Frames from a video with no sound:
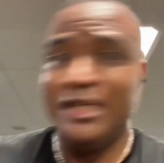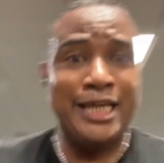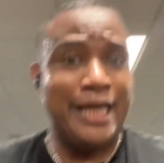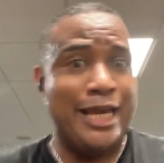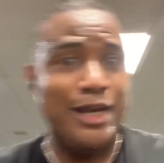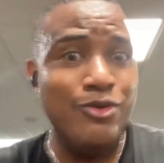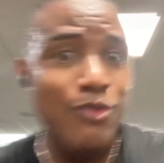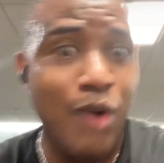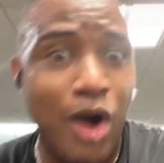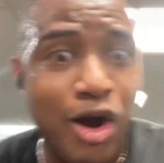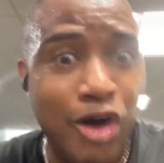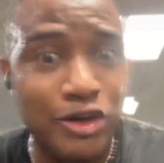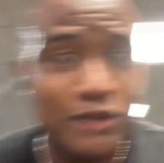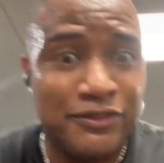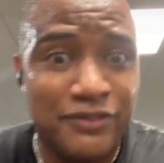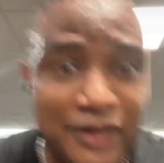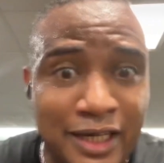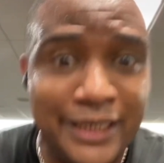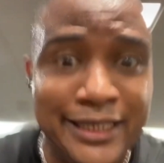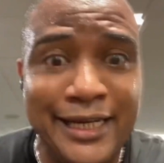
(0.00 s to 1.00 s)
He walks
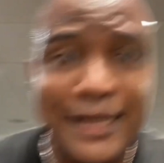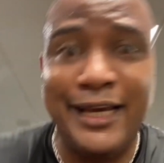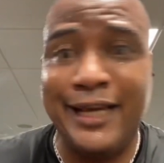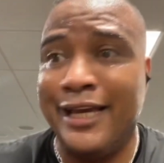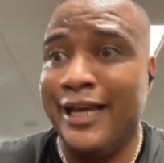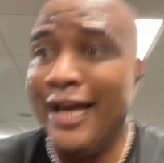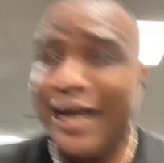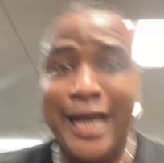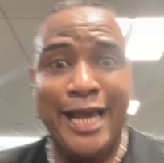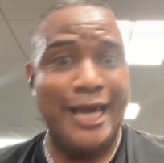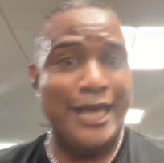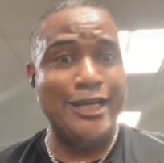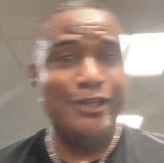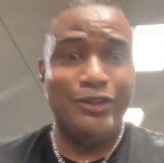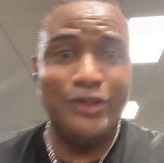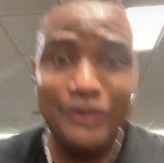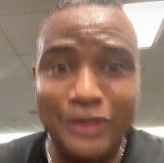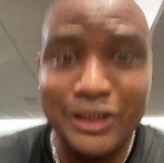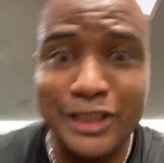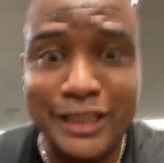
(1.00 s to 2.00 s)
funny. He
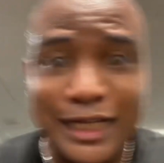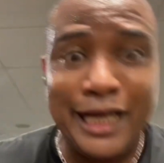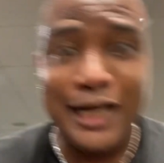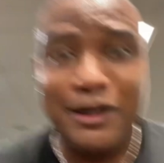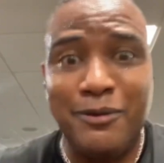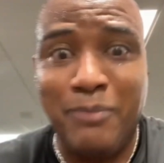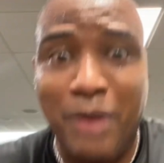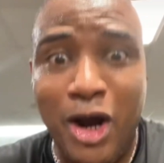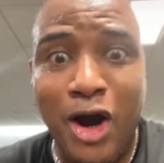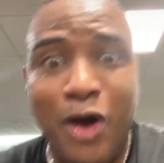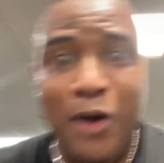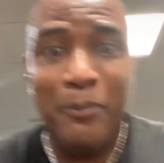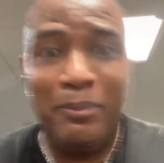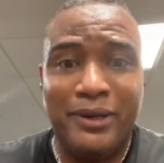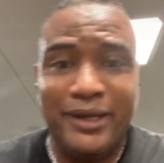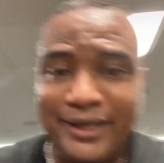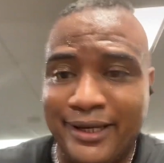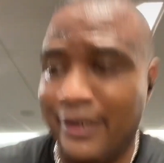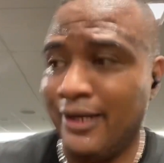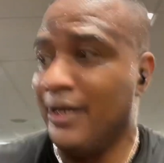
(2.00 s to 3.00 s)
don't look like a ball
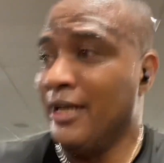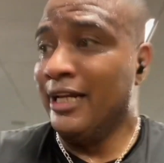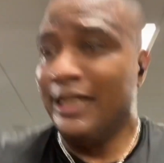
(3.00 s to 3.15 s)
player.